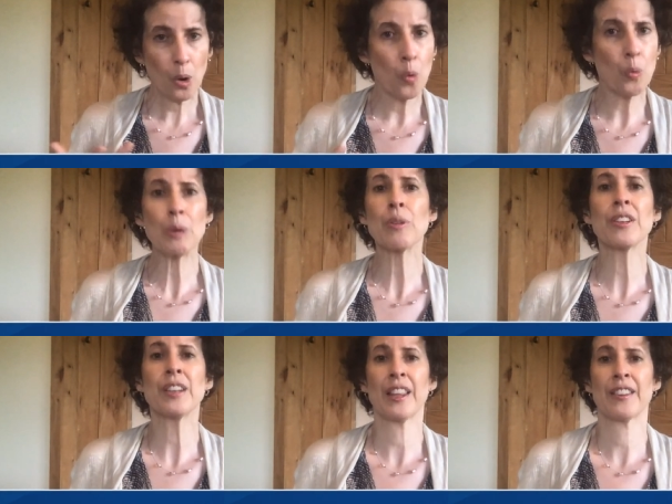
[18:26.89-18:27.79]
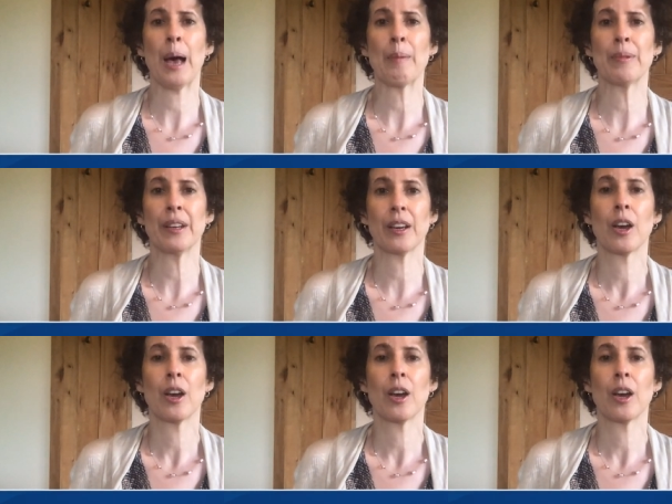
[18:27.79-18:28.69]
Where were the deaths happening?
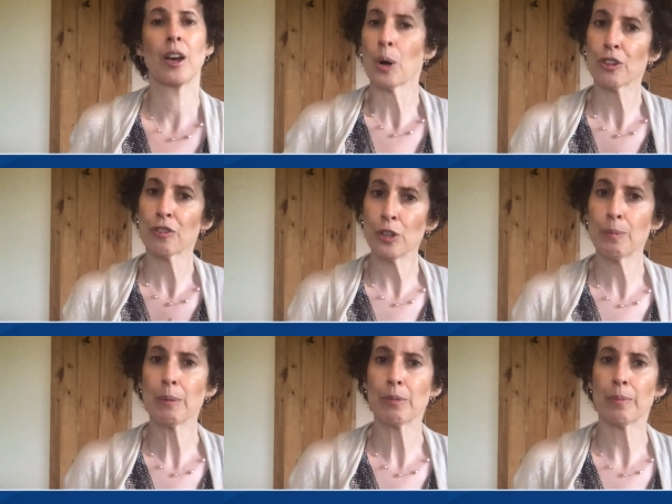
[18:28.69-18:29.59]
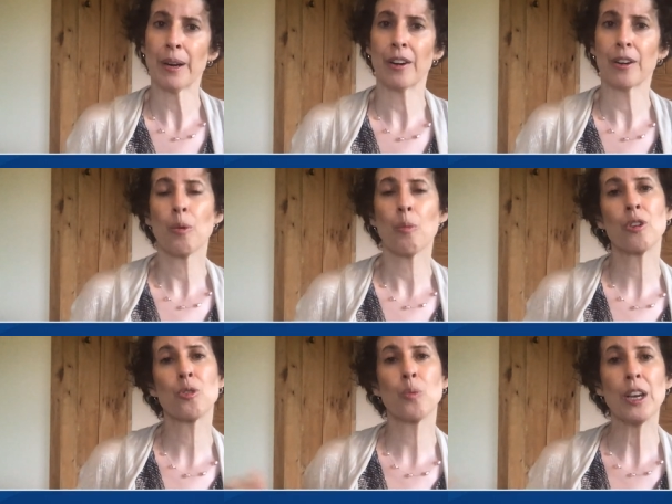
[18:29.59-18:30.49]
Where was food being prepared? Where
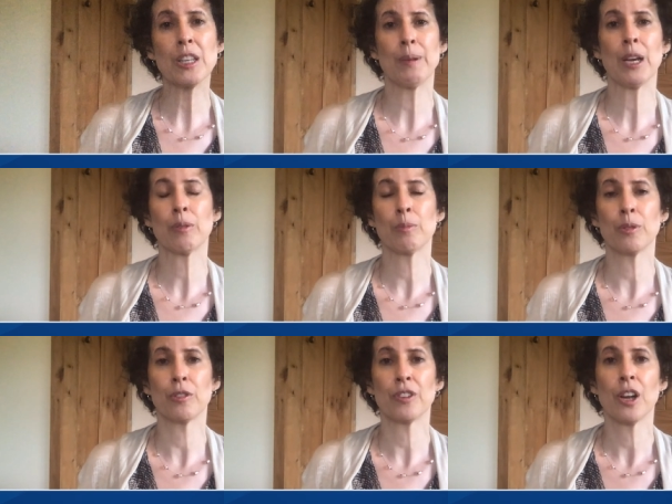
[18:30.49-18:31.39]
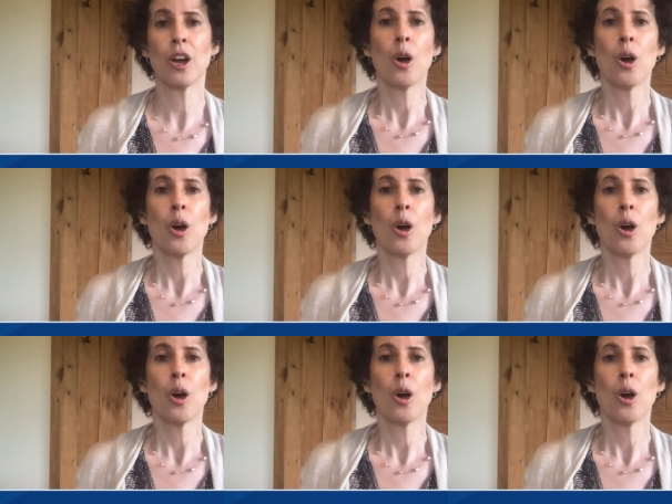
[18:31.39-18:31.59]
was waste being removed?